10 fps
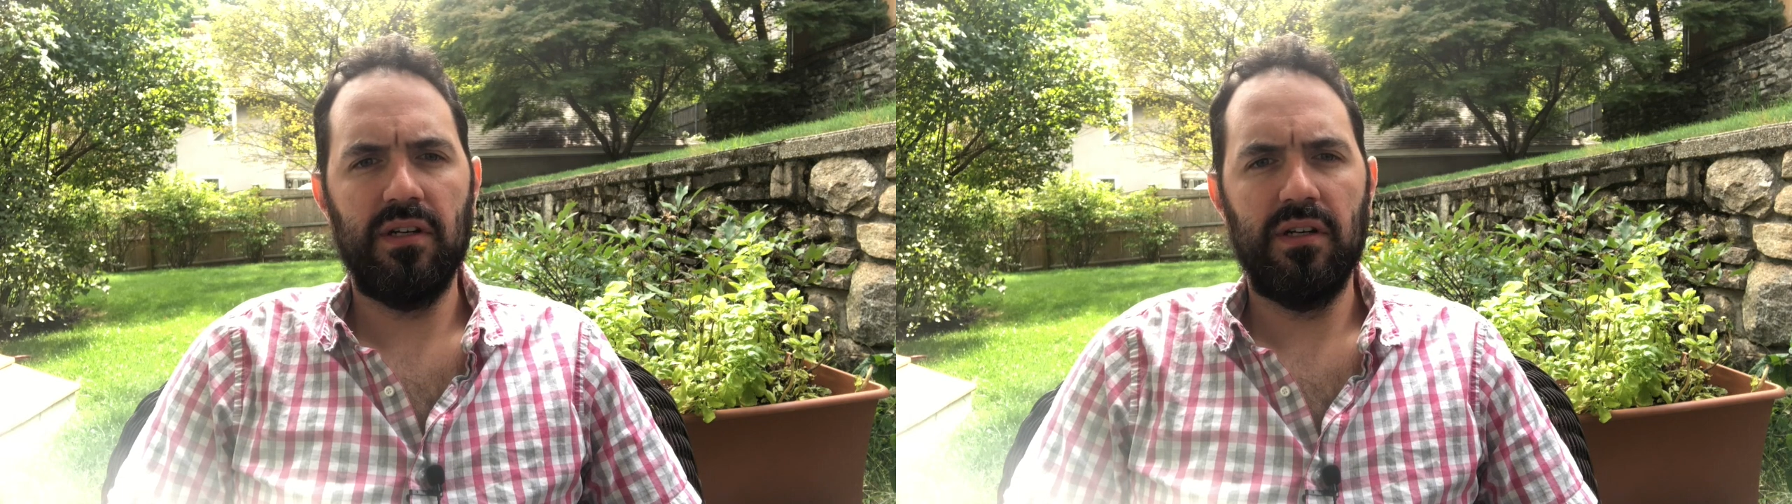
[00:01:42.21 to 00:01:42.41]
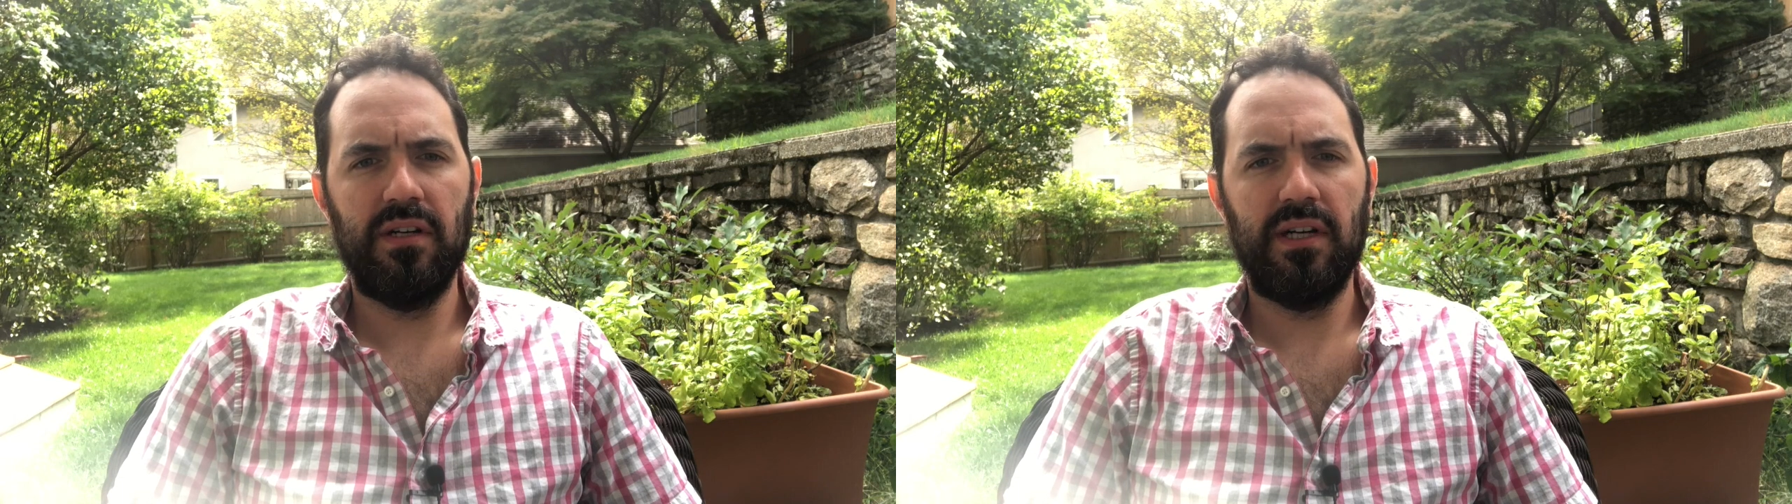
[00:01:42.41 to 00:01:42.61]

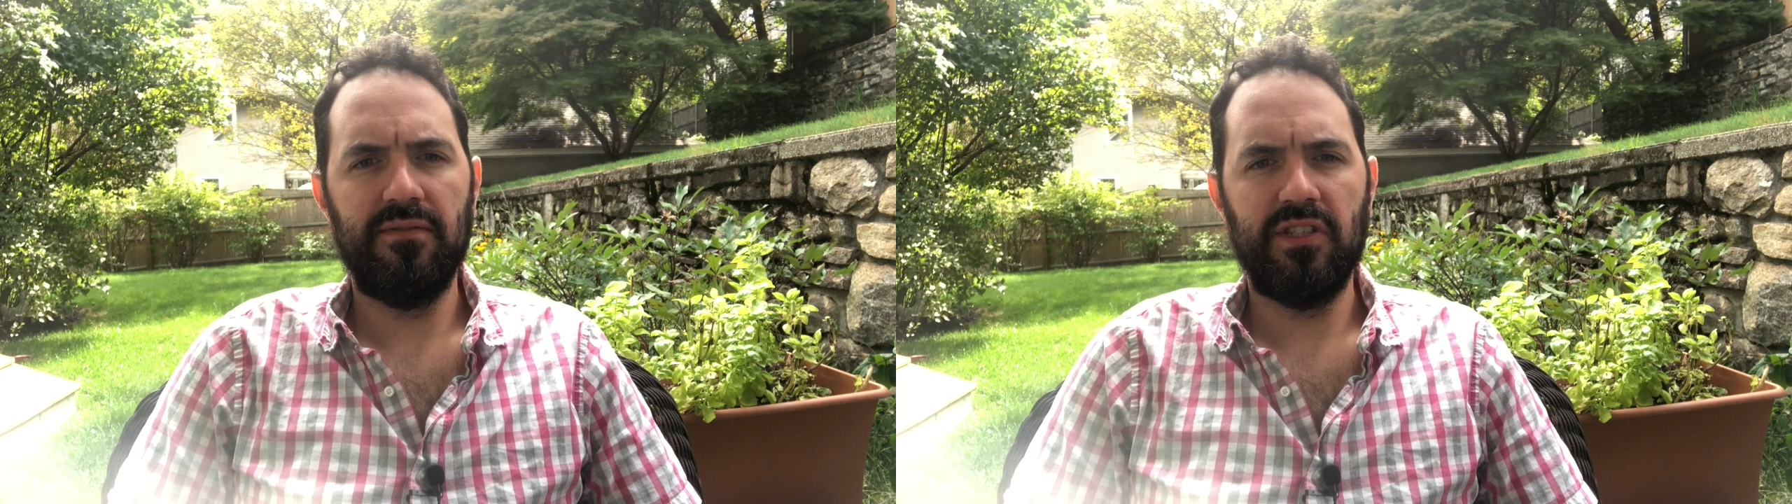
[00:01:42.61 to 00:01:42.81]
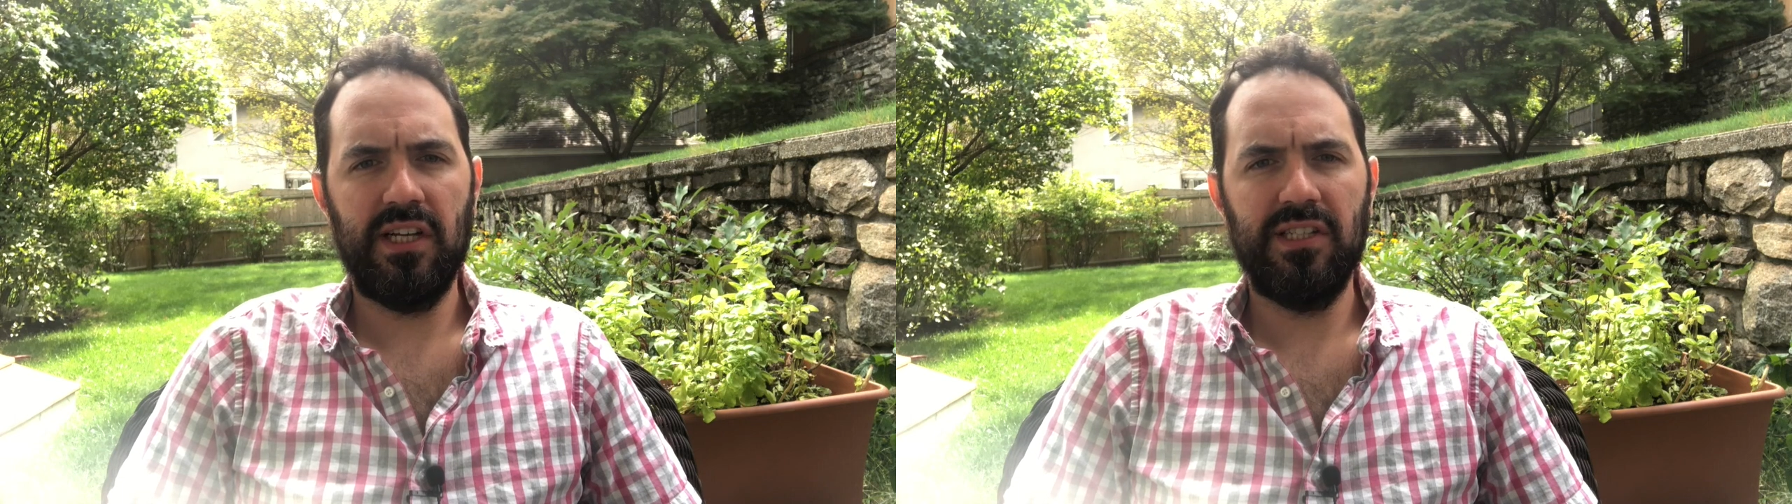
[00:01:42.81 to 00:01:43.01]

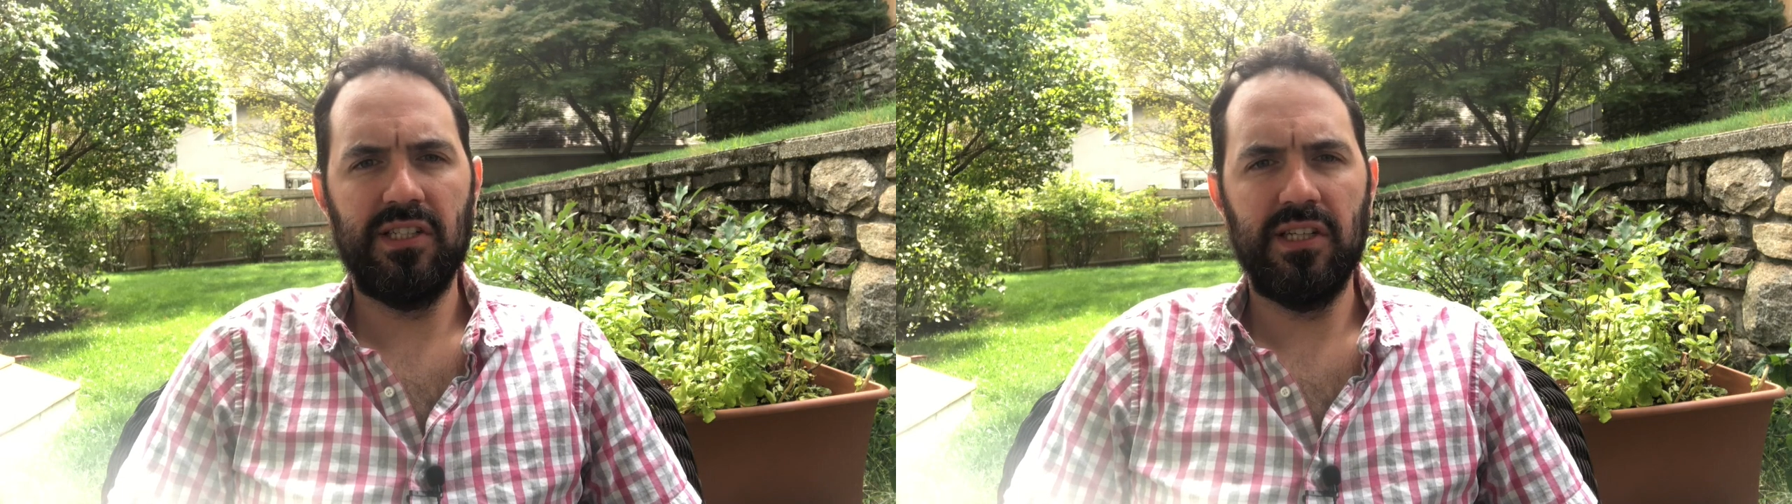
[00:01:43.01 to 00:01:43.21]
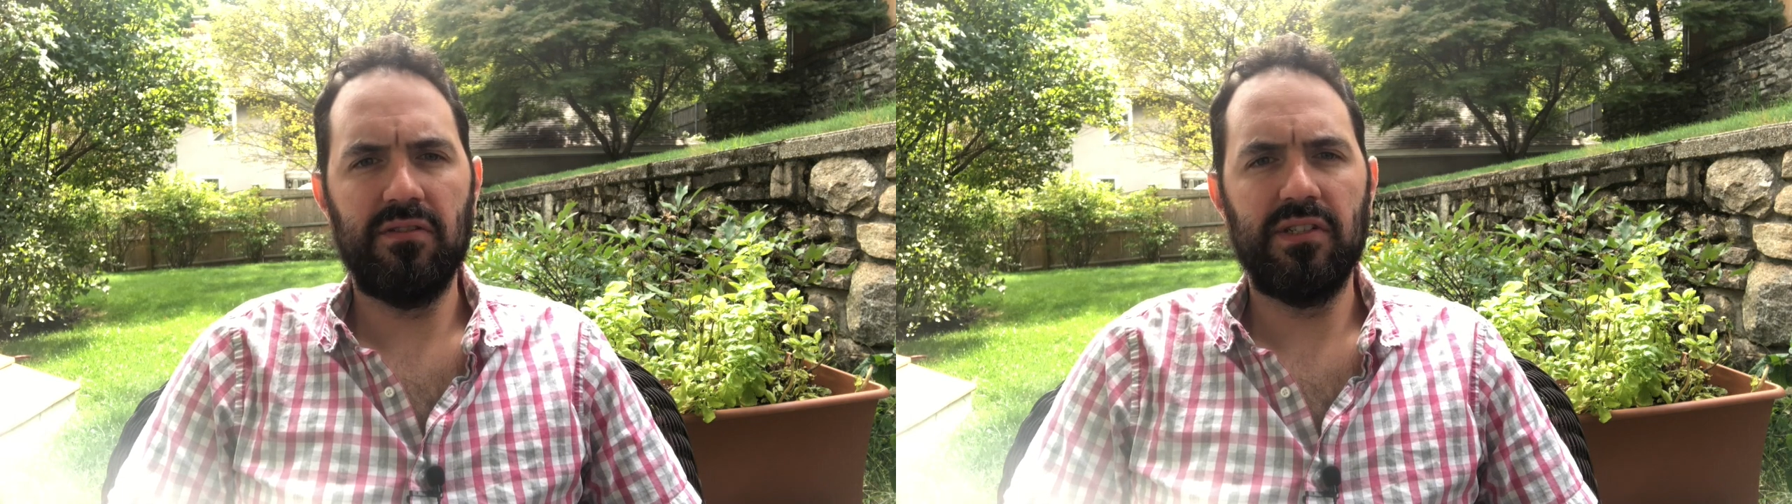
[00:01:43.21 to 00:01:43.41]
have
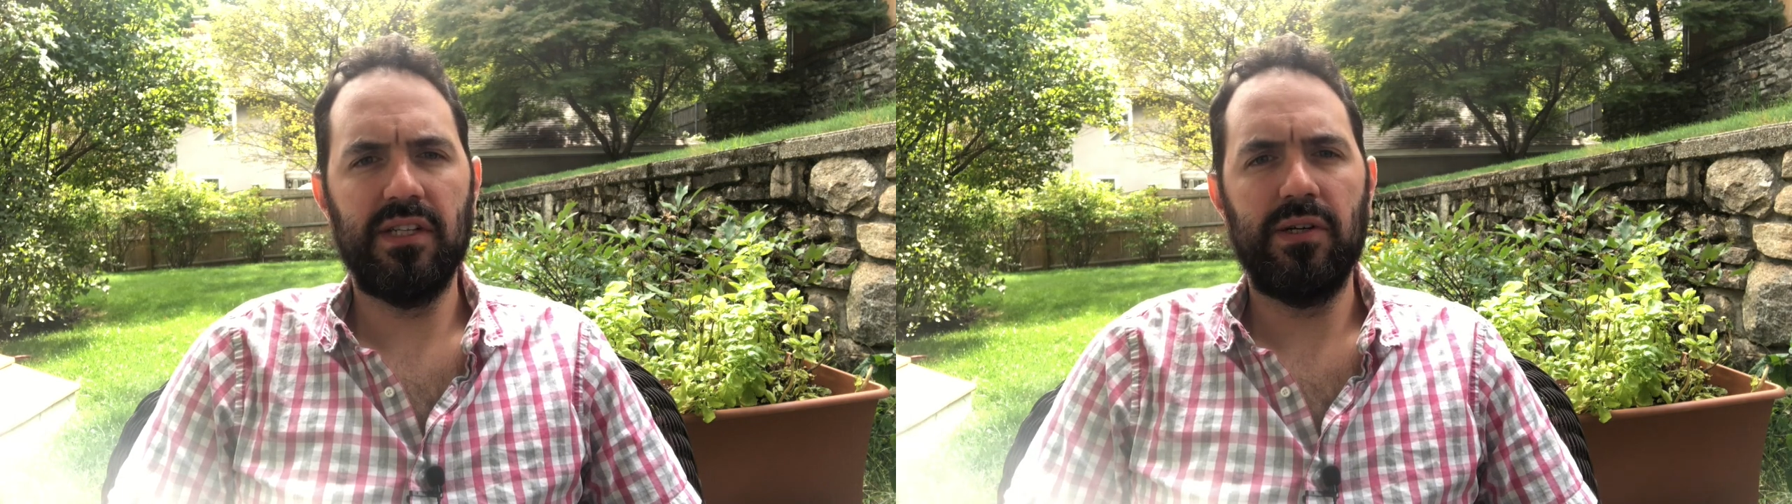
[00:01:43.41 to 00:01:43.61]
changed the English